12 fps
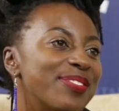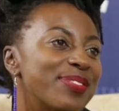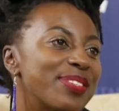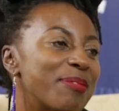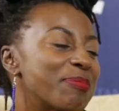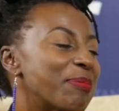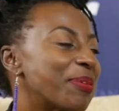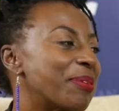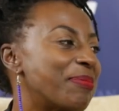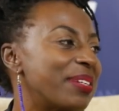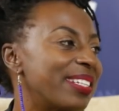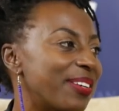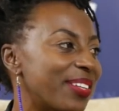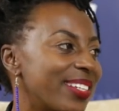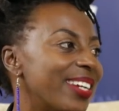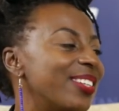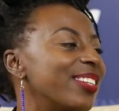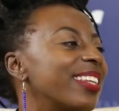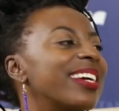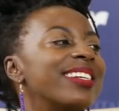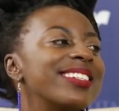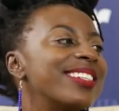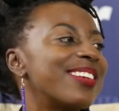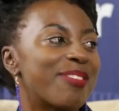some people in media will tell you there
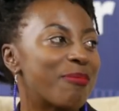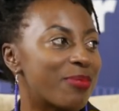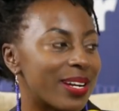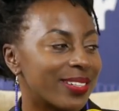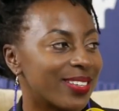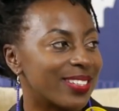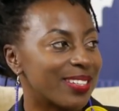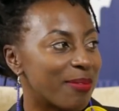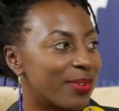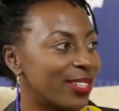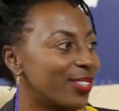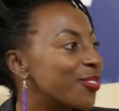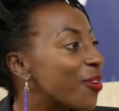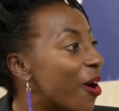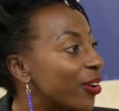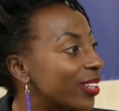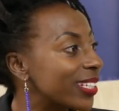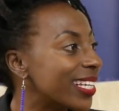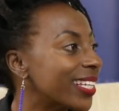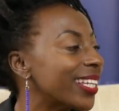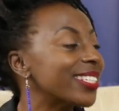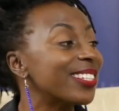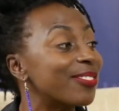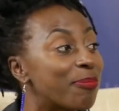is never brand contamination. You know how they say
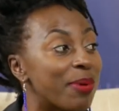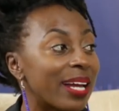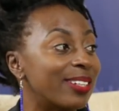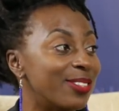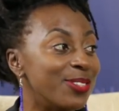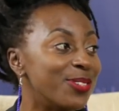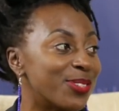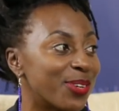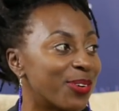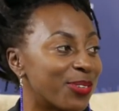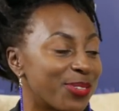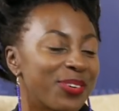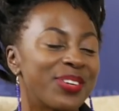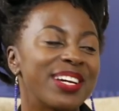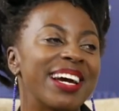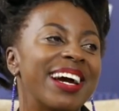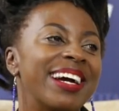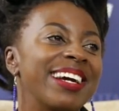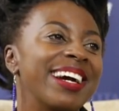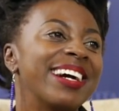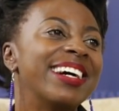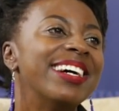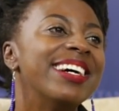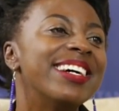there's never bad news, mm. also. Yeah, yeah.
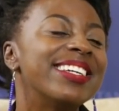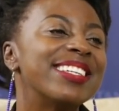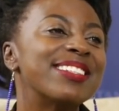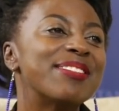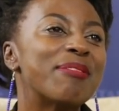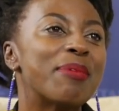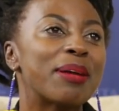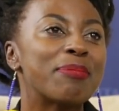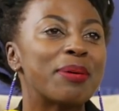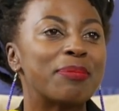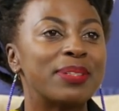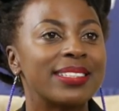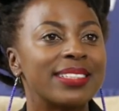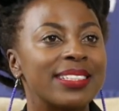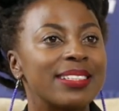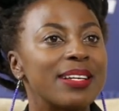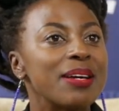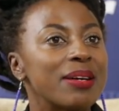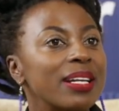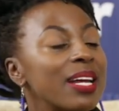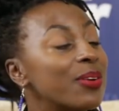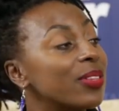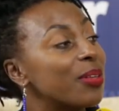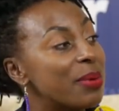Mm. There's never bad publicity. And you
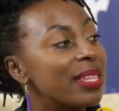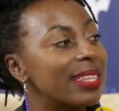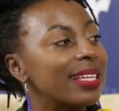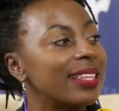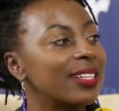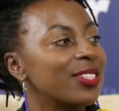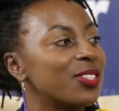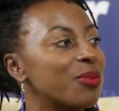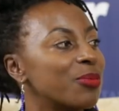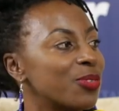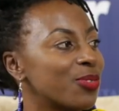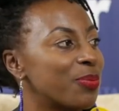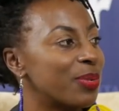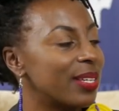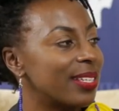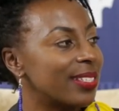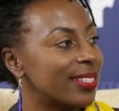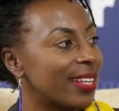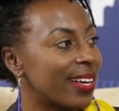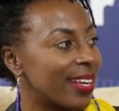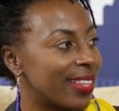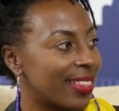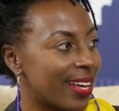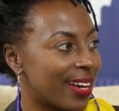know the main thing that determines for me is mm.
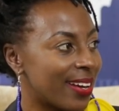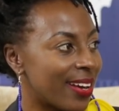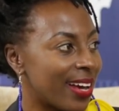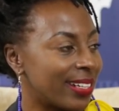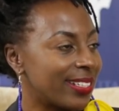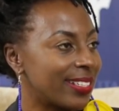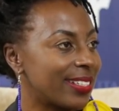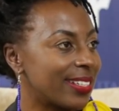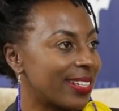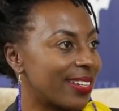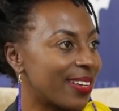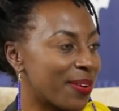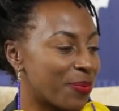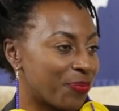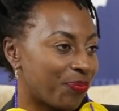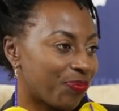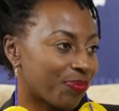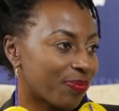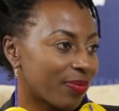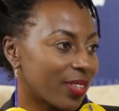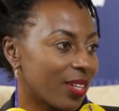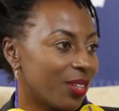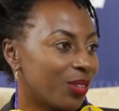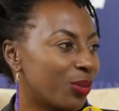uh, the artistic. Um,
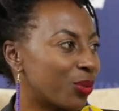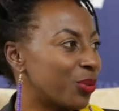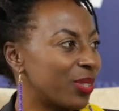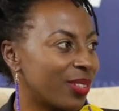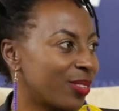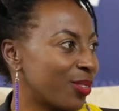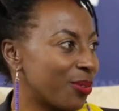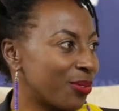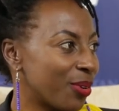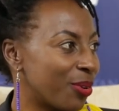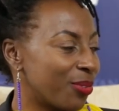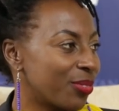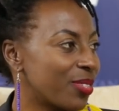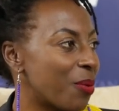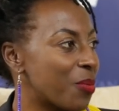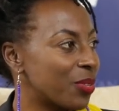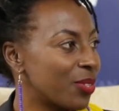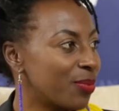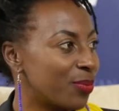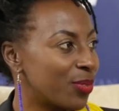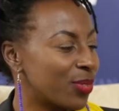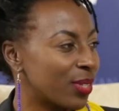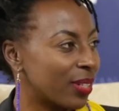uh, rootings of, of someone's music. I